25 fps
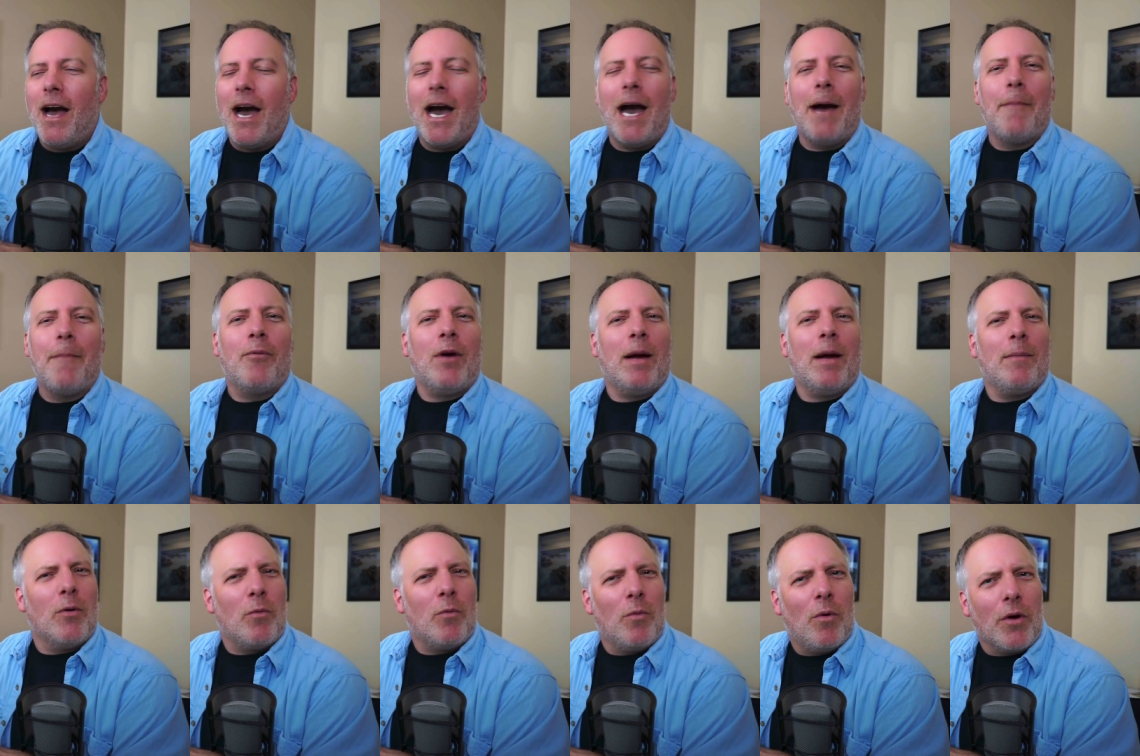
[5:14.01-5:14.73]
I
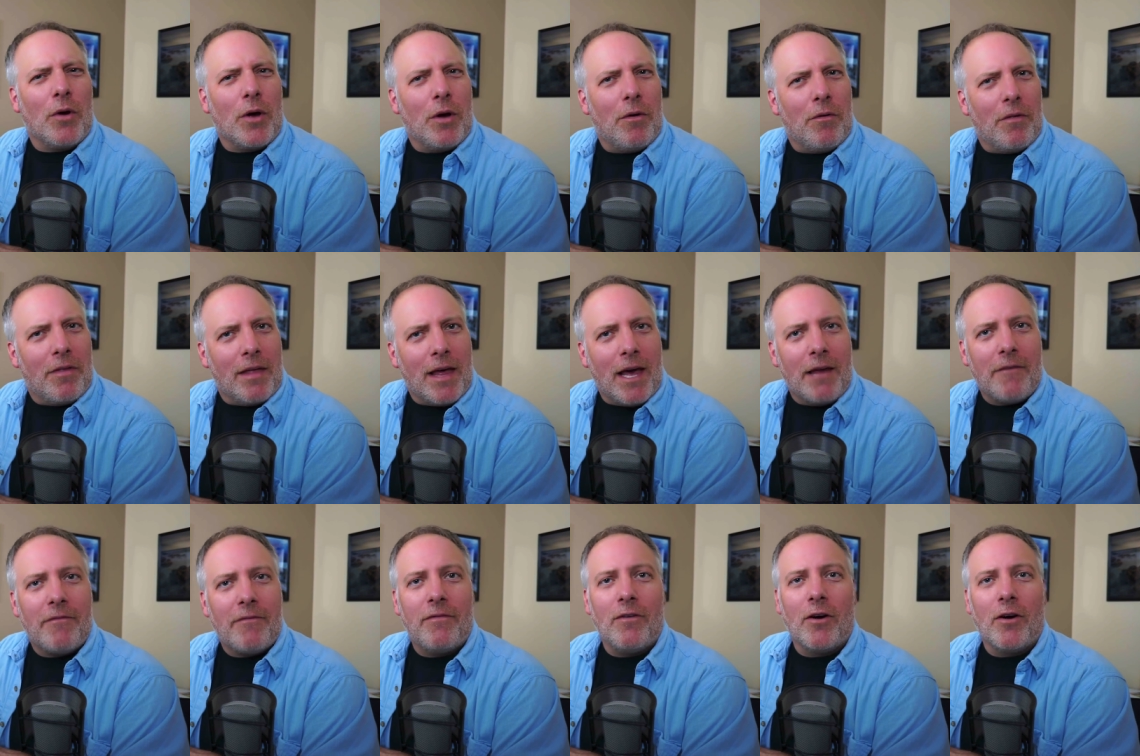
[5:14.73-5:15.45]
probably won't go
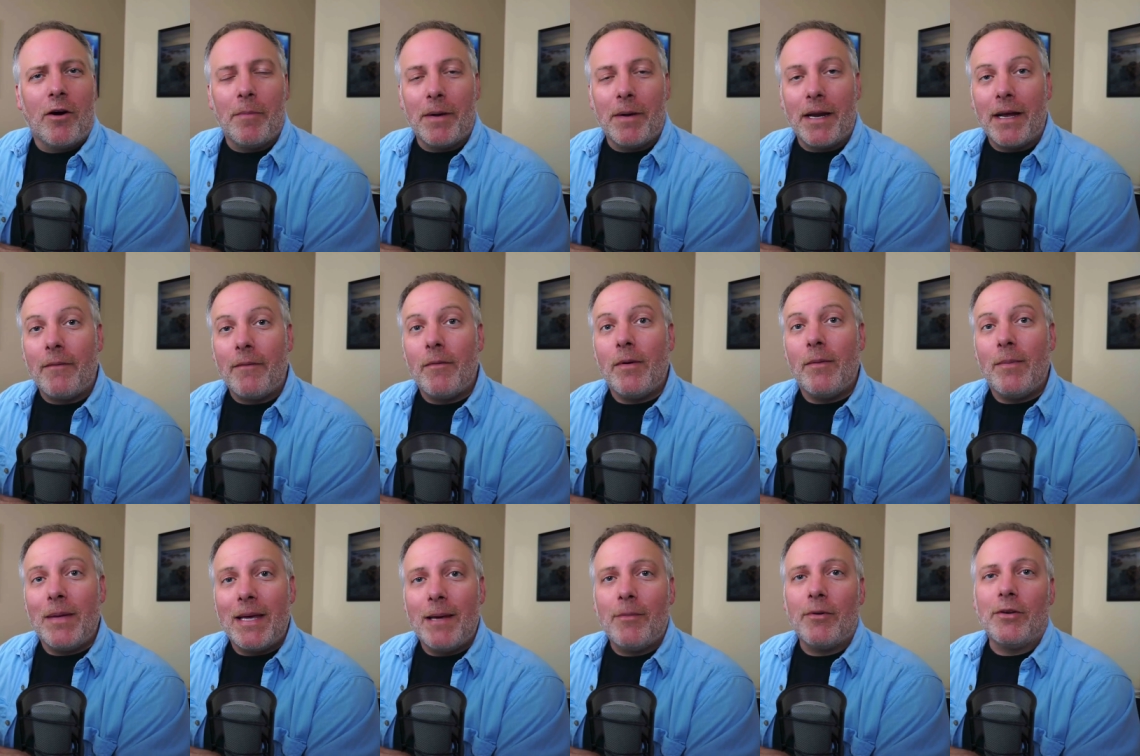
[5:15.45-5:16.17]
that far, but I
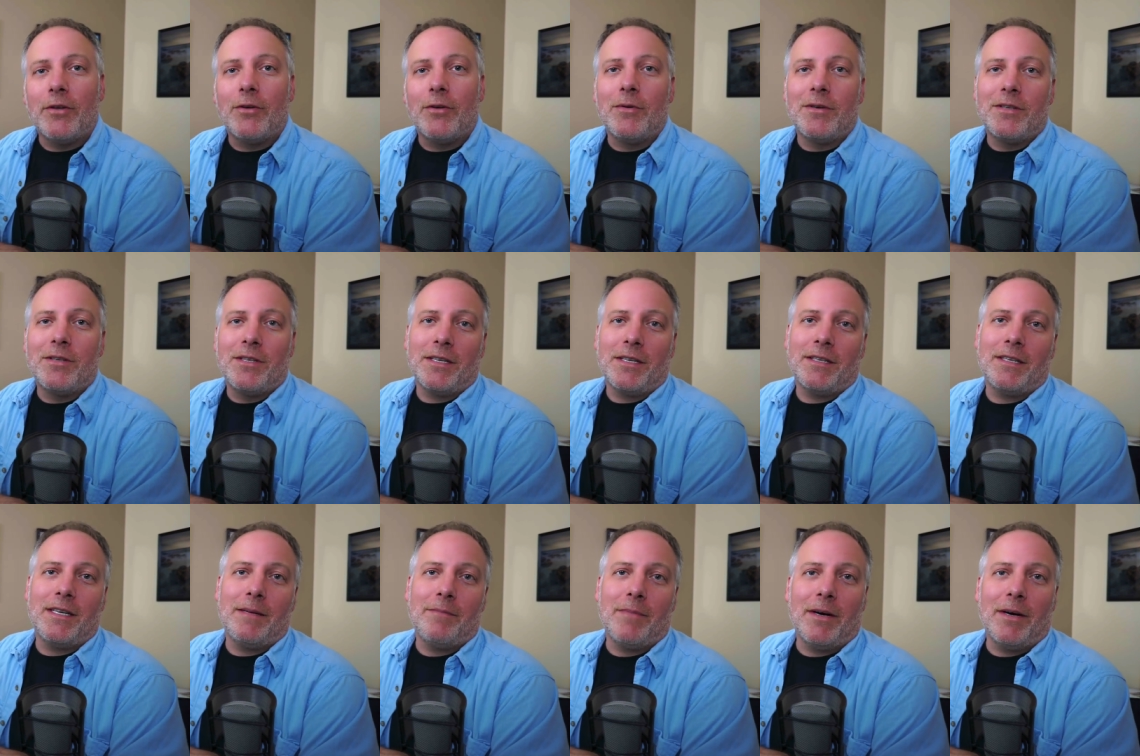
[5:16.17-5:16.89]
will be able to do a
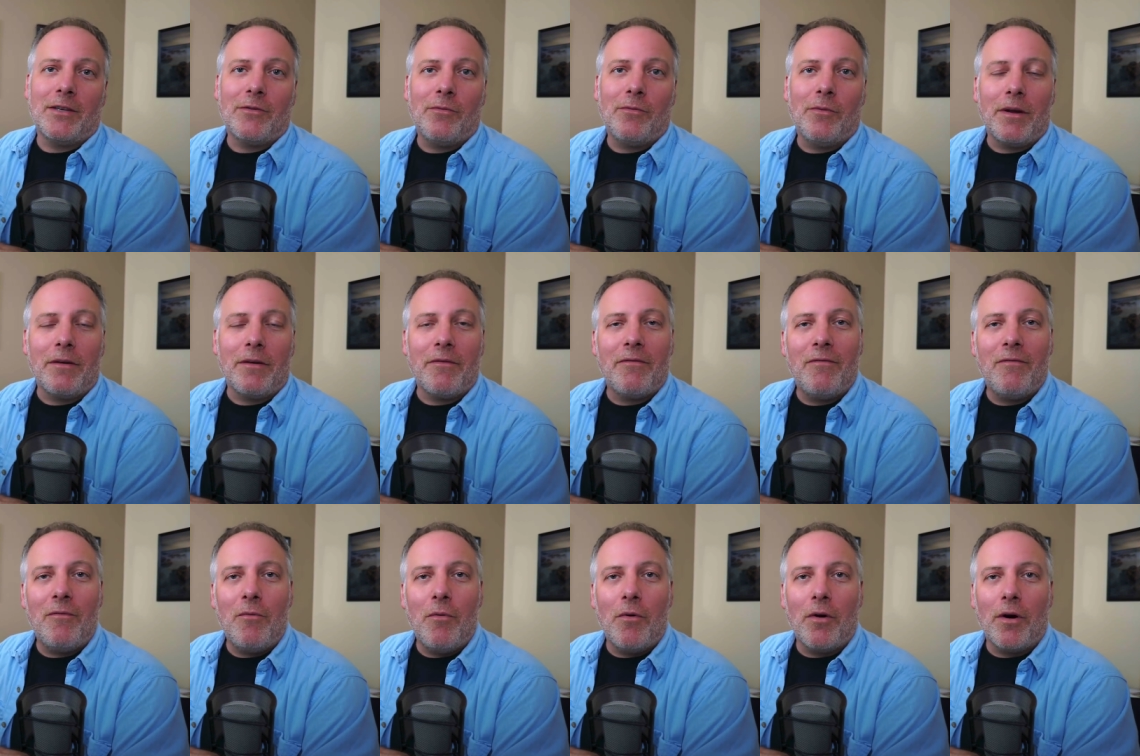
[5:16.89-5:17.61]
16 by
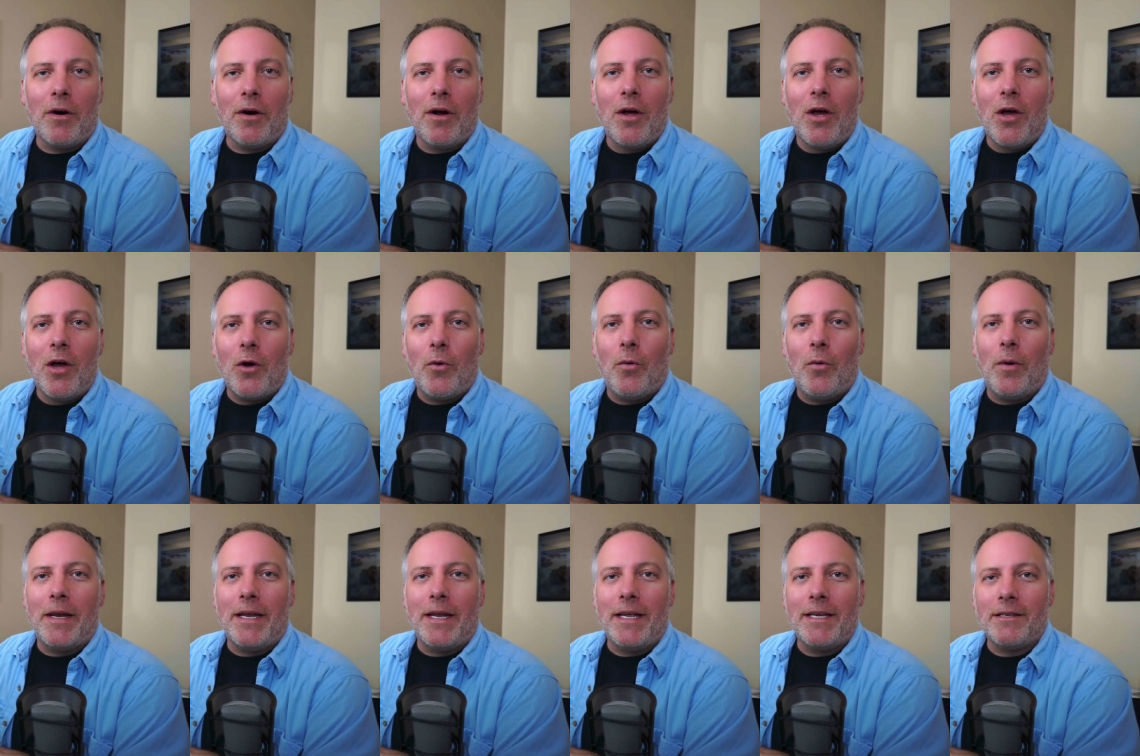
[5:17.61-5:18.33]
24
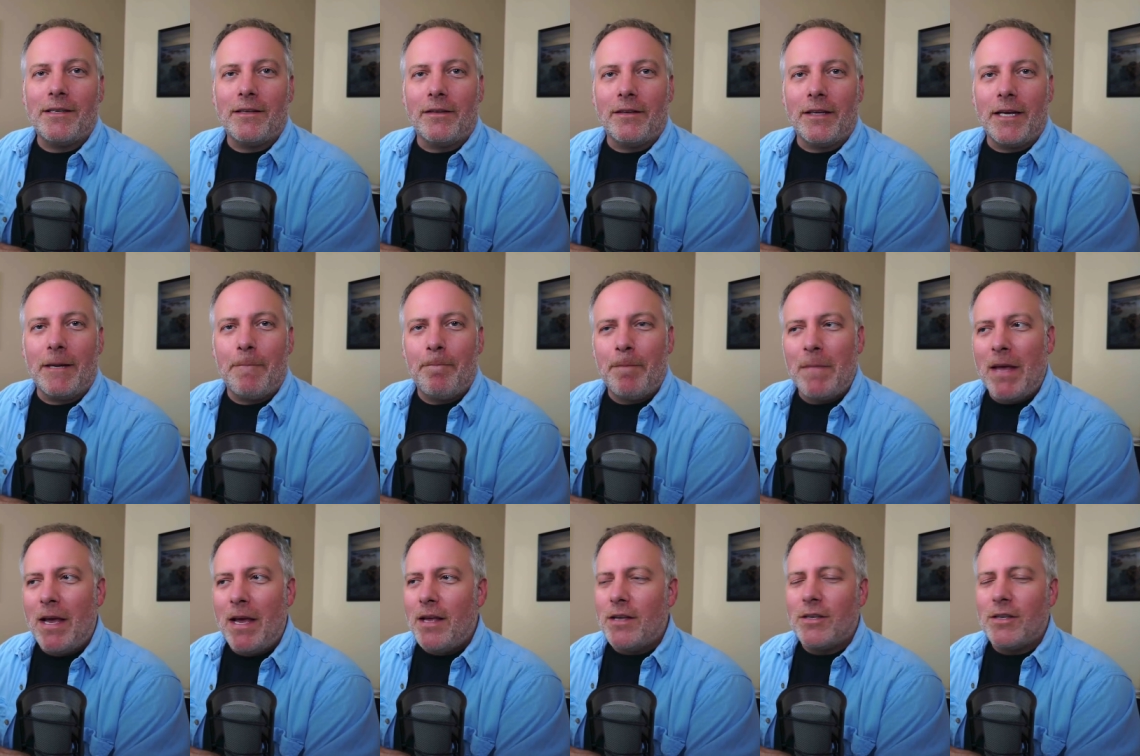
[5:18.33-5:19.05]
quite easily.
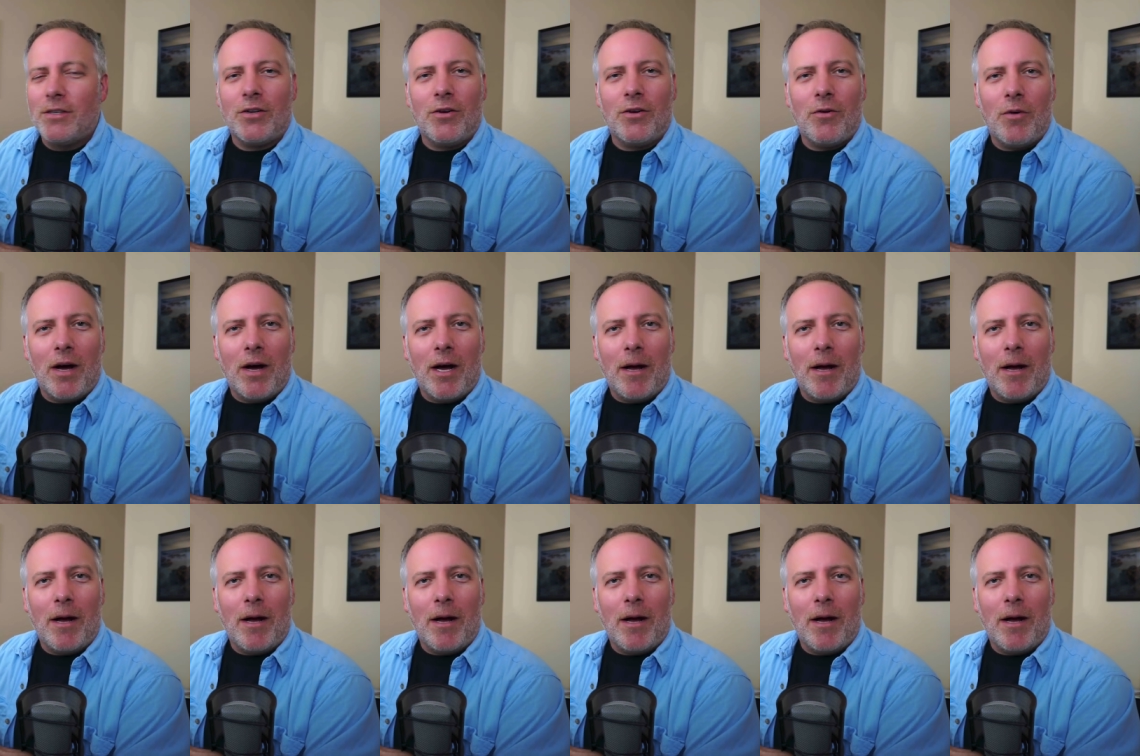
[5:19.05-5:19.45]
So